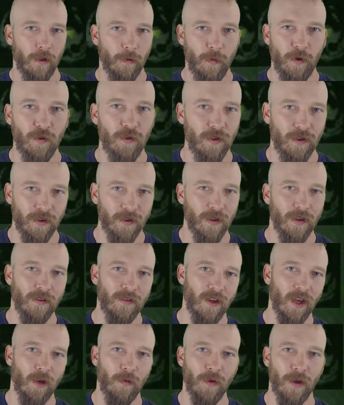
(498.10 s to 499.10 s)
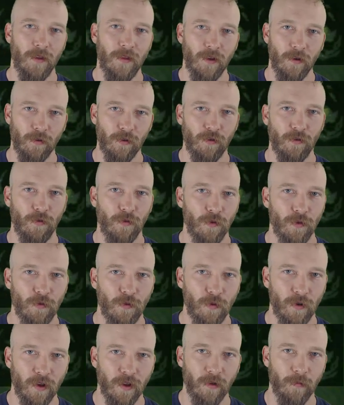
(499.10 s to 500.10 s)
The music in this game, I think, was
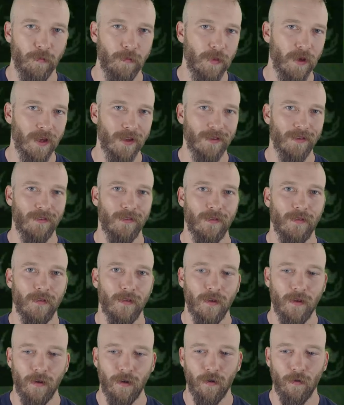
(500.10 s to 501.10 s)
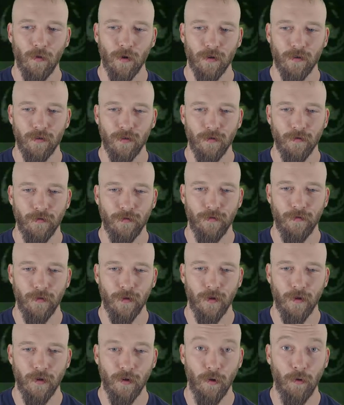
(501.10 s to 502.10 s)
one of the best works of
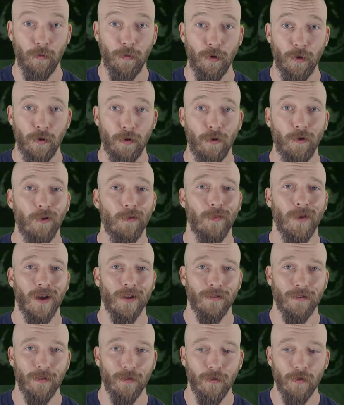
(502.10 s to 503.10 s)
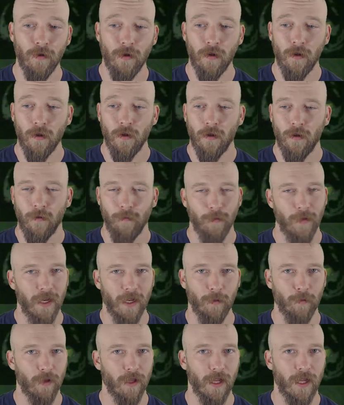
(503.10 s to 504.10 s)
Nobuo Uematsu.
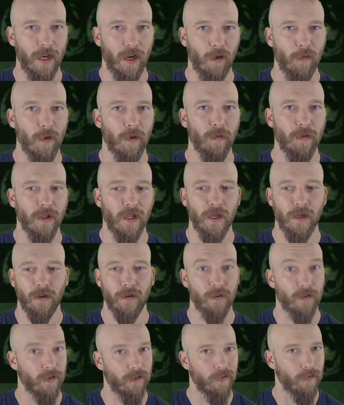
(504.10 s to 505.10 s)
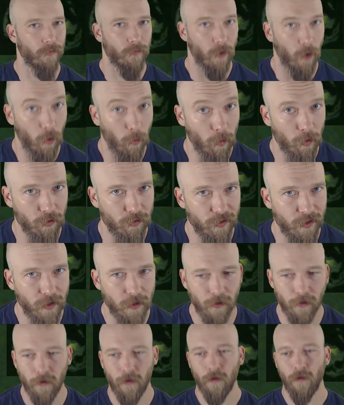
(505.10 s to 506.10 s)
Man, I'm glad I remembered that, because I almost
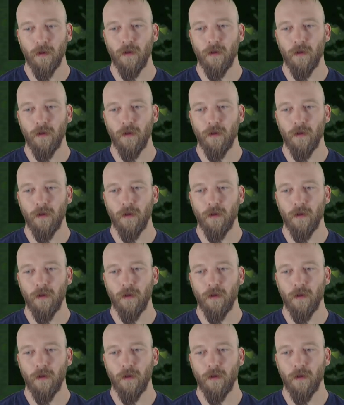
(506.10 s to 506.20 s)
didn't.